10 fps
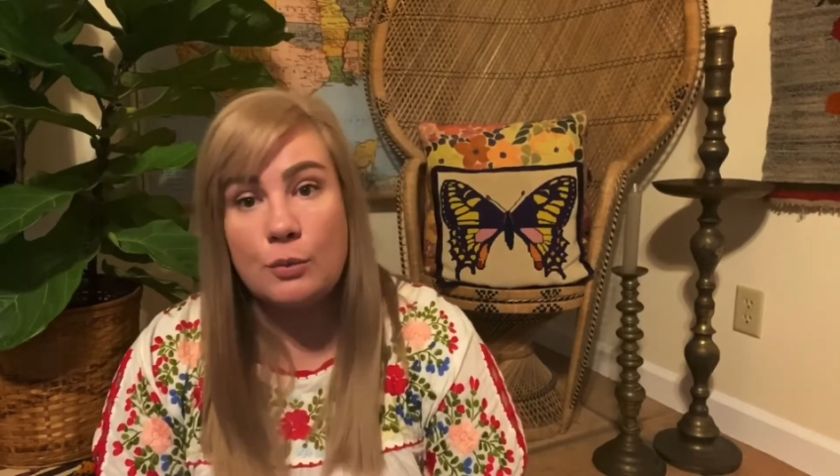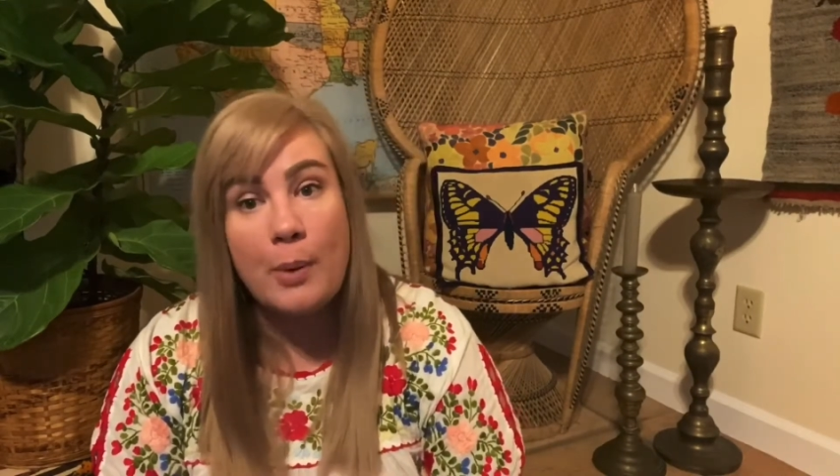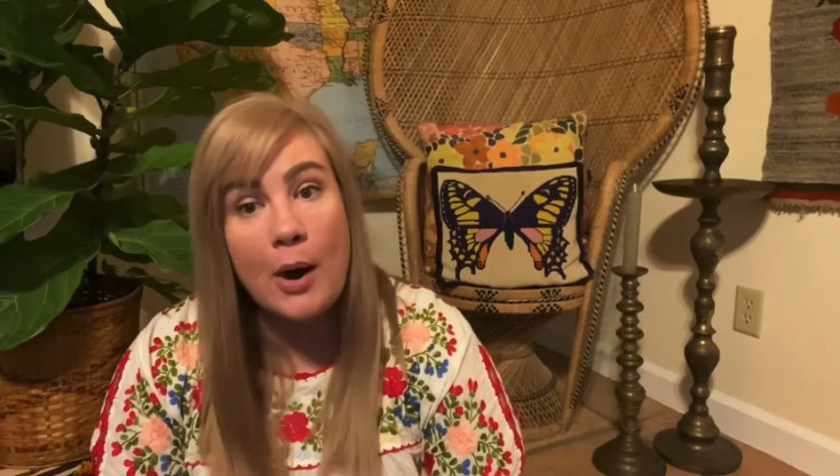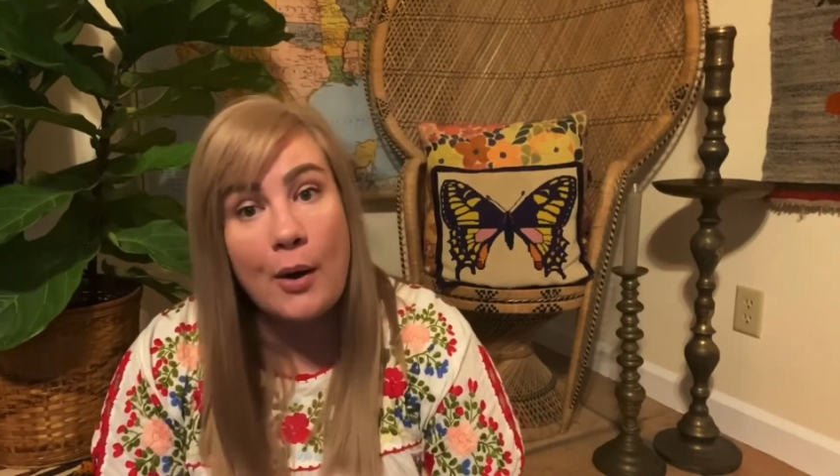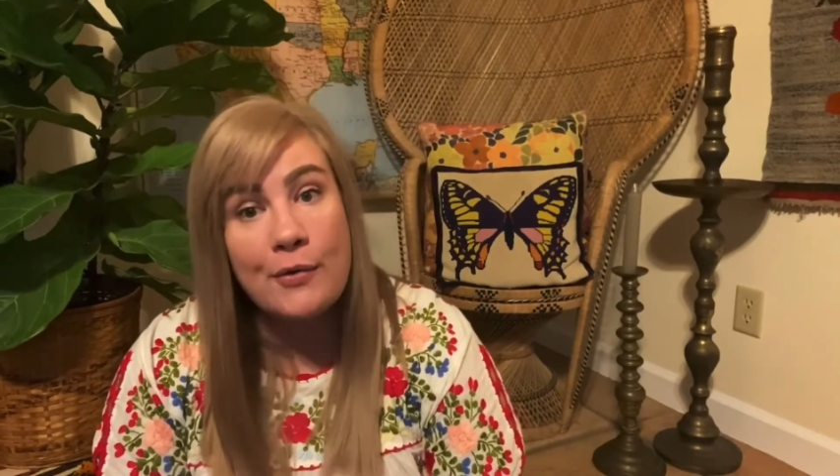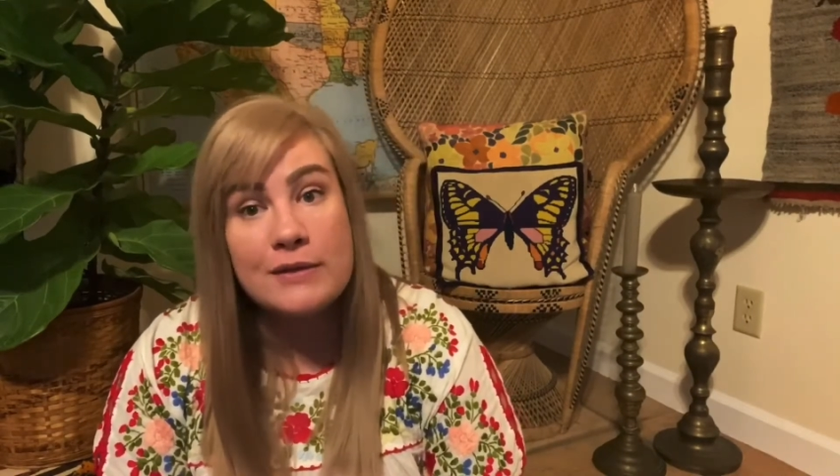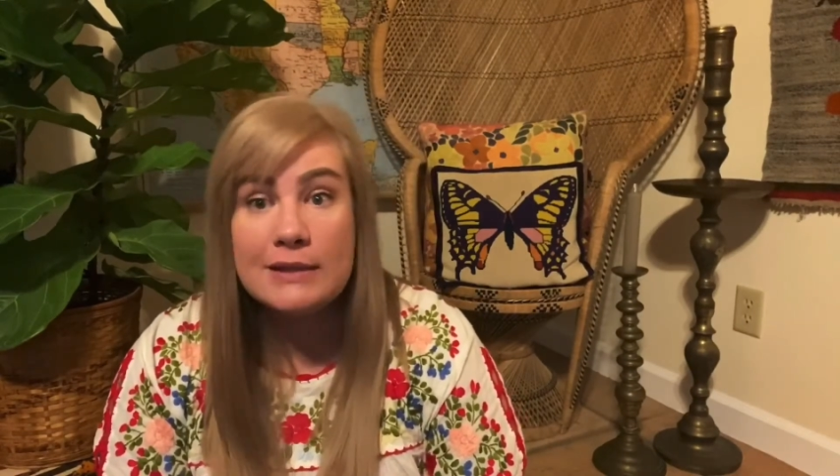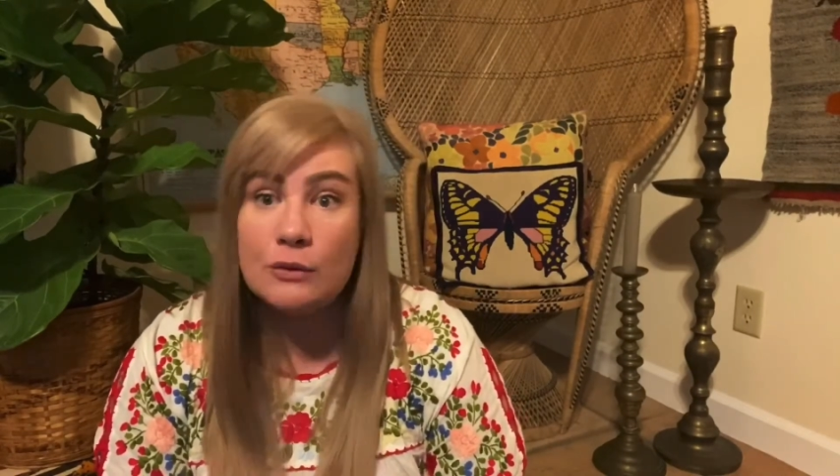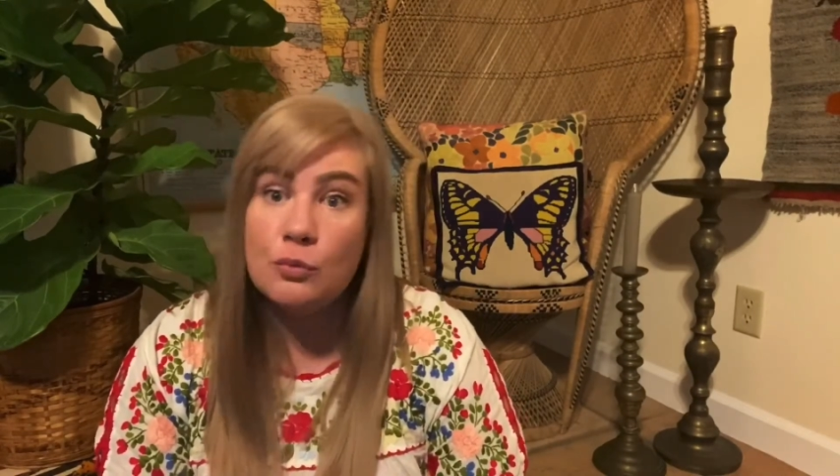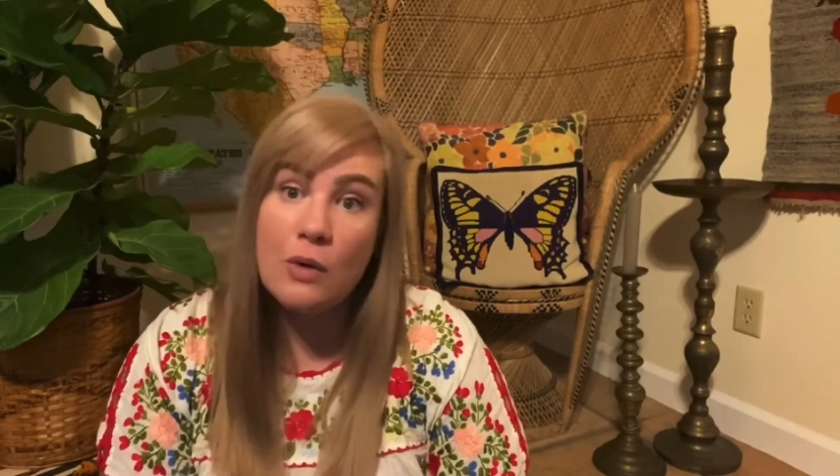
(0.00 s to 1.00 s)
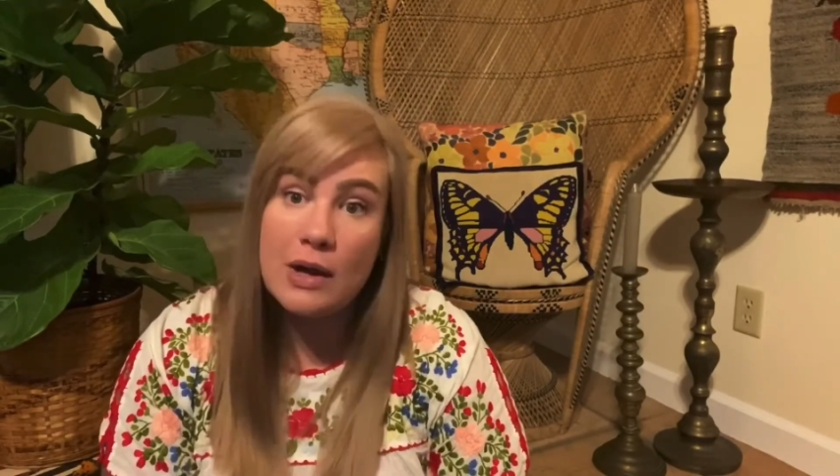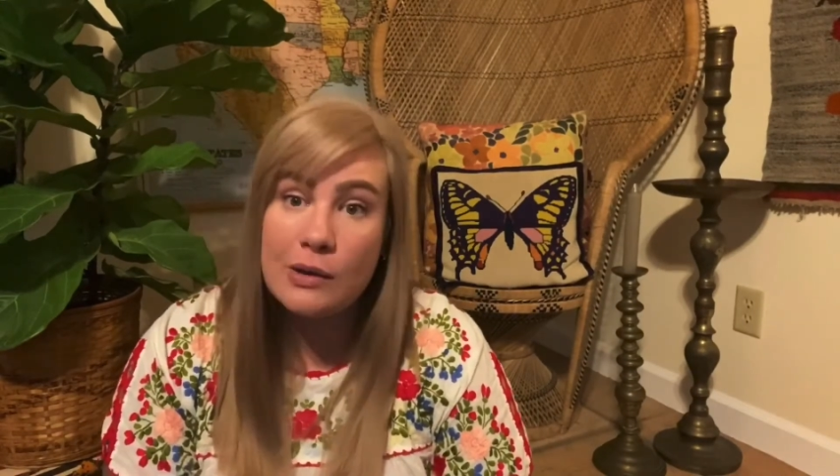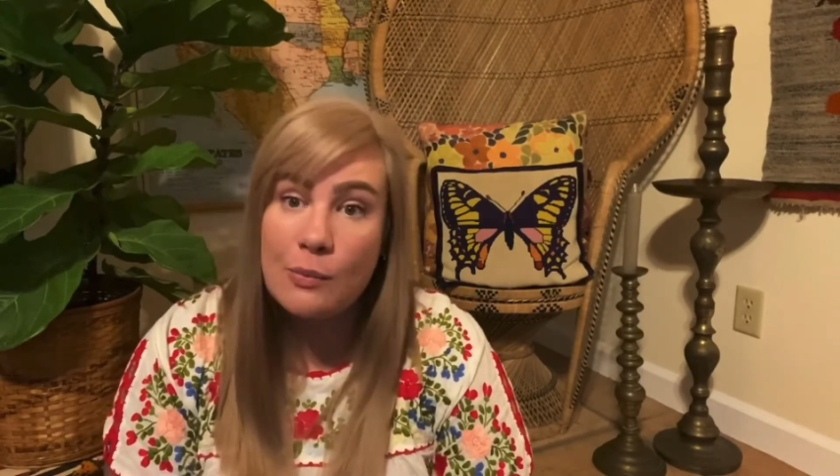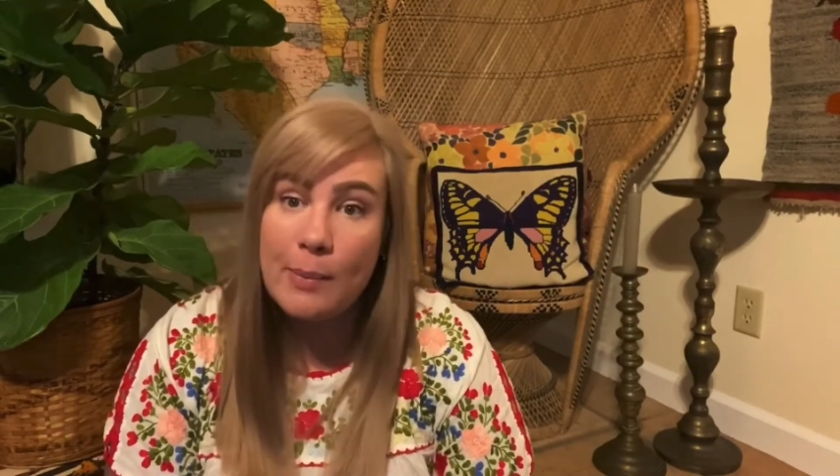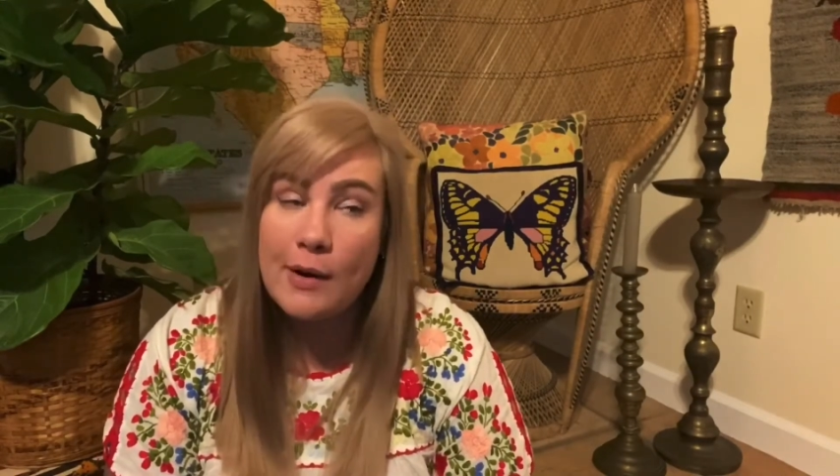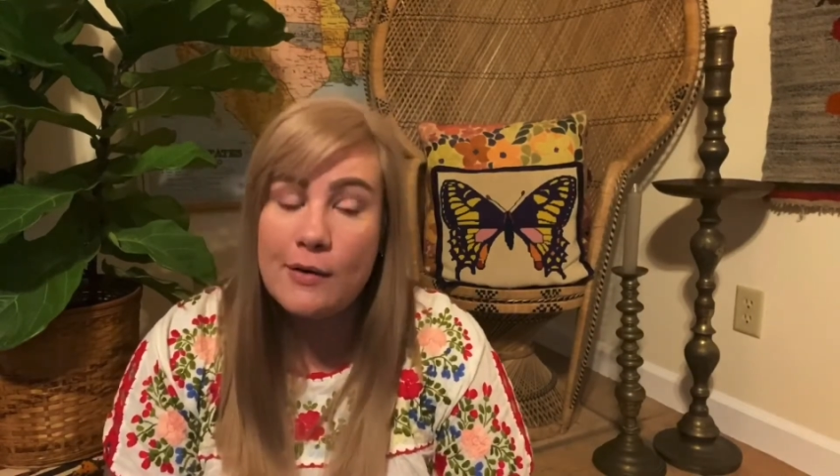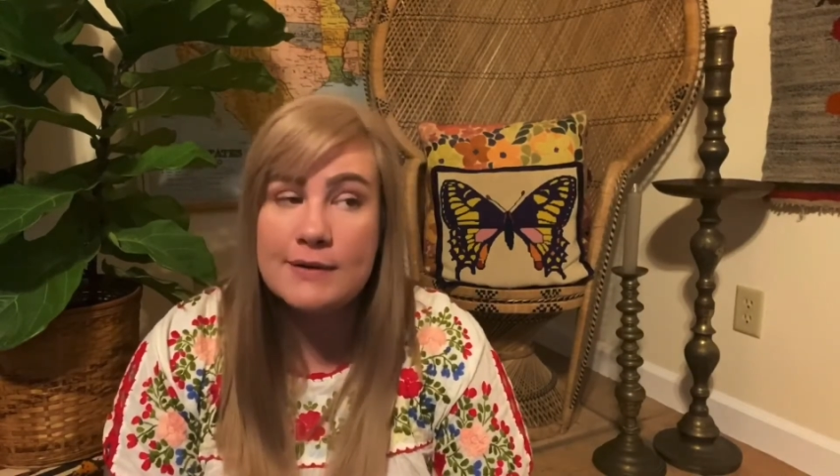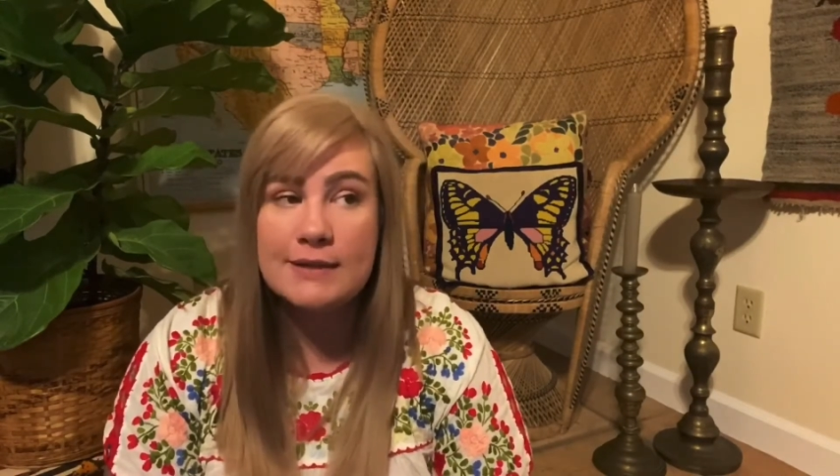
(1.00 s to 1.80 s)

post and what you post,